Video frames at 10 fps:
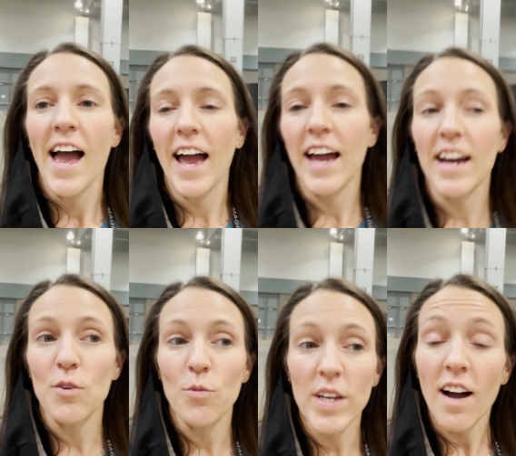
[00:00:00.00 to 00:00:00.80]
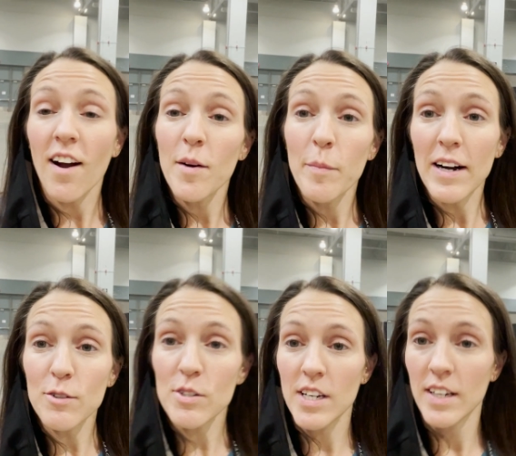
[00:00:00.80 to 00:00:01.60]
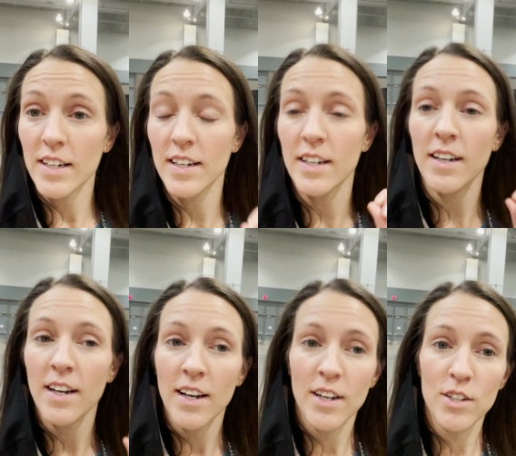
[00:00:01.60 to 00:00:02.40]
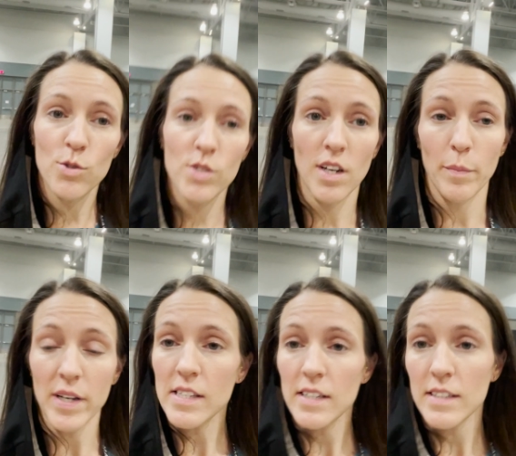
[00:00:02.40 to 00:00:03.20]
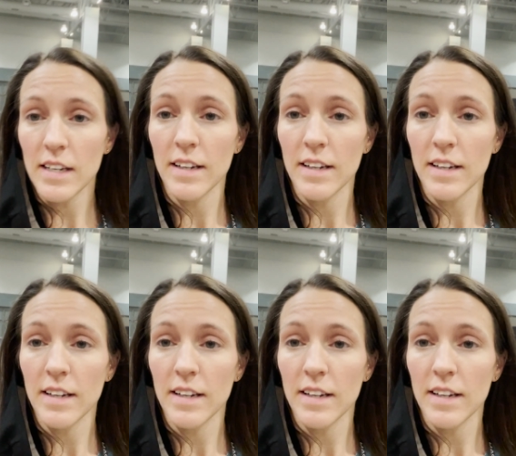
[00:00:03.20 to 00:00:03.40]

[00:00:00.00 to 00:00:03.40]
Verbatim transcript: And we are about to see our buses